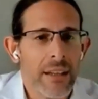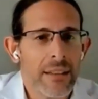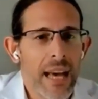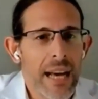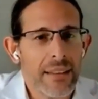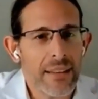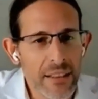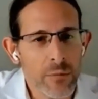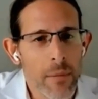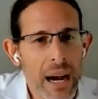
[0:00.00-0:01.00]
That
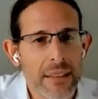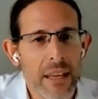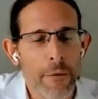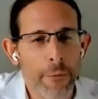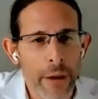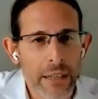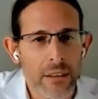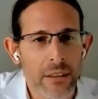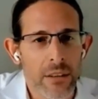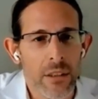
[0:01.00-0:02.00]
this might
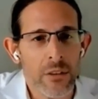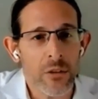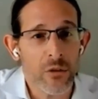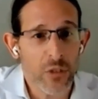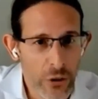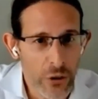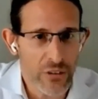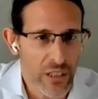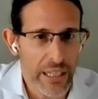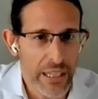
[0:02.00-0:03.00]
affect
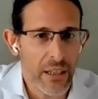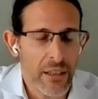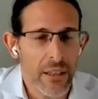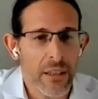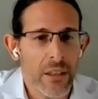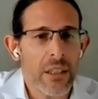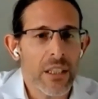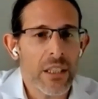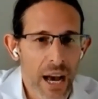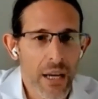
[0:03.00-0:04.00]
seriously
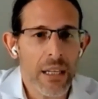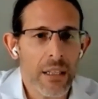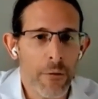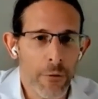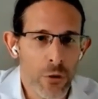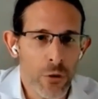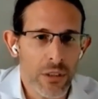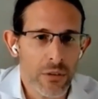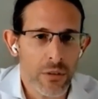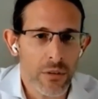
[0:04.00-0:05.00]
young
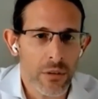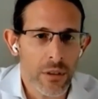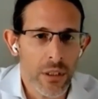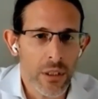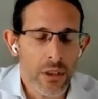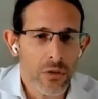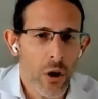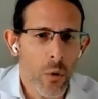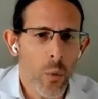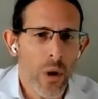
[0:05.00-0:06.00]
individuals.
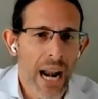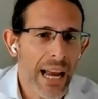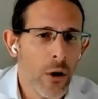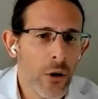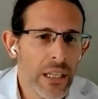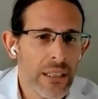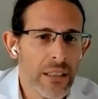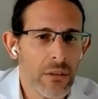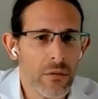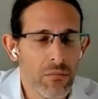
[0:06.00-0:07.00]
So when I look at
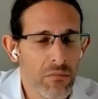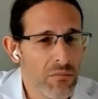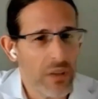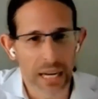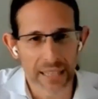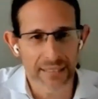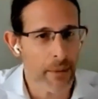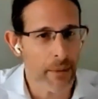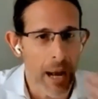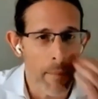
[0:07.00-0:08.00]
it and I
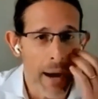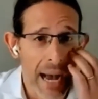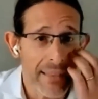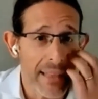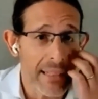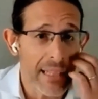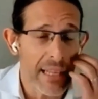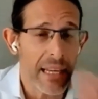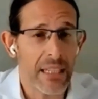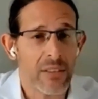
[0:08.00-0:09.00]
sum it up, I think
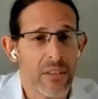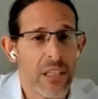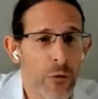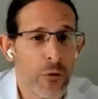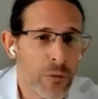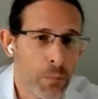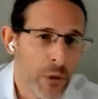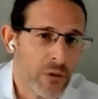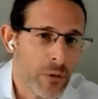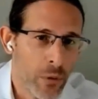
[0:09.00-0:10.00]
that it's
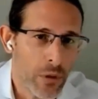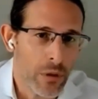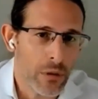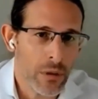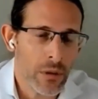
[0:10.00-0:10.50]
irresponsible